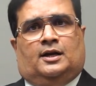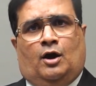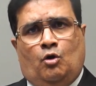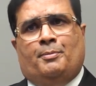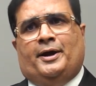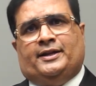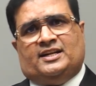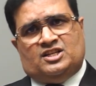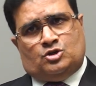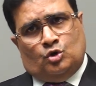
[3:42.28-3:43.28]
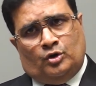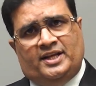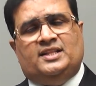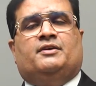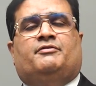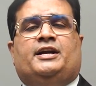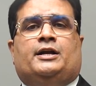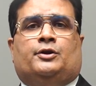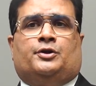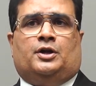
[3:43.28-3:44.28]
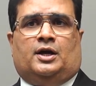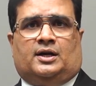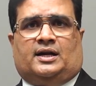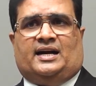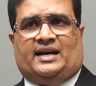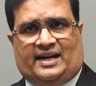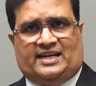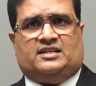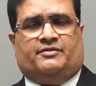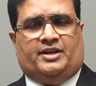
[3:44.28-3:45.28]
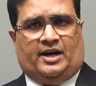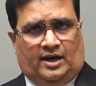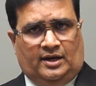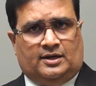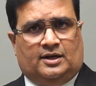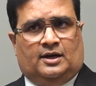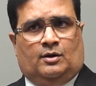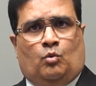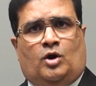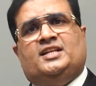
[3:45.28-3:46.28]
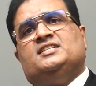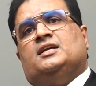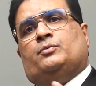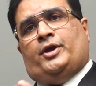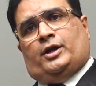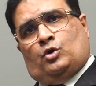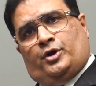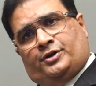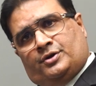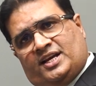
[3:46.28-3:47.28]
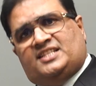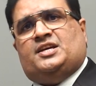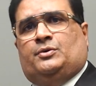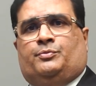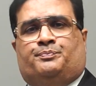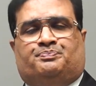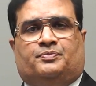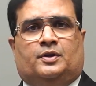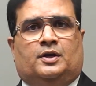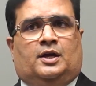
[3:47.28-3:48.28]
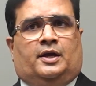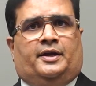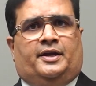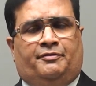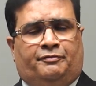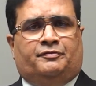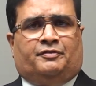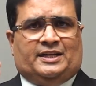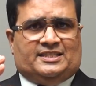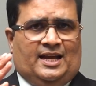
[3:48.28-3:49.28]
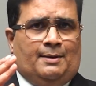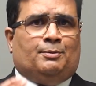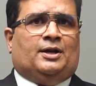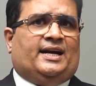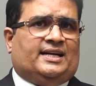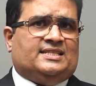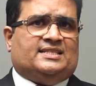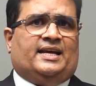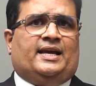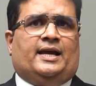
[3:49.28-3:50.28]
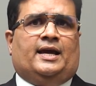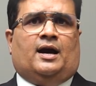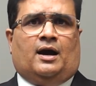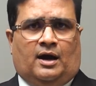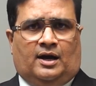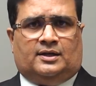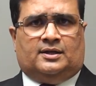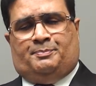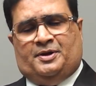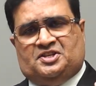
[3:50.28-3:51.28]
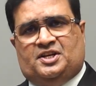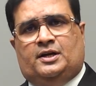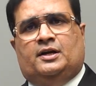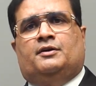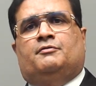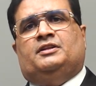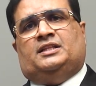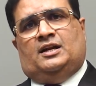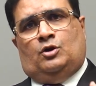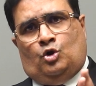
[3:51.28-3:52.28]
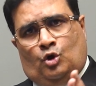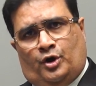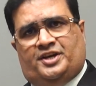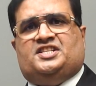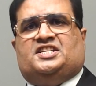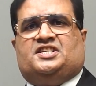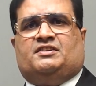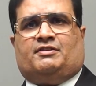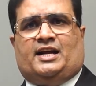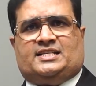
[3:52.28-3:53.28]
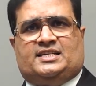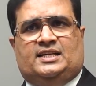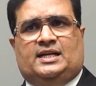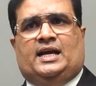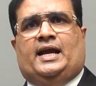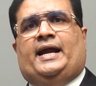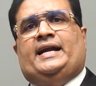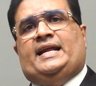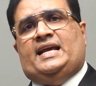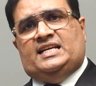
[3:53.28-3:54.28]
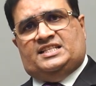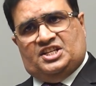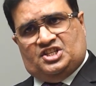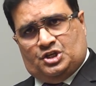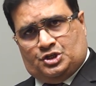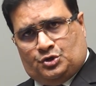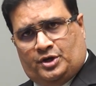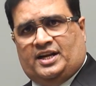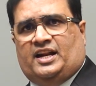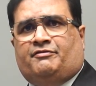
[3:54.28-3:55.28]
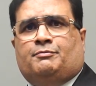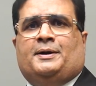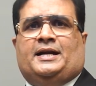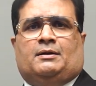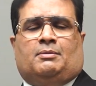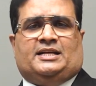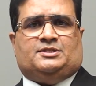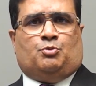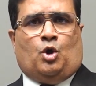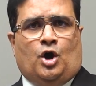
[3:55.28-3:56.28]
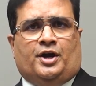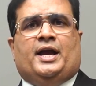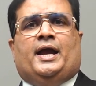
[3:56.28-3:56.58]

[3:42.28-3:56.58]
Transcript: Now, by restoring the ventricular contraction of the heart, what is that we are going to achieve? If, for example, let us say a heart patient with a low ejection fraction and ECG showing left ventricle branch block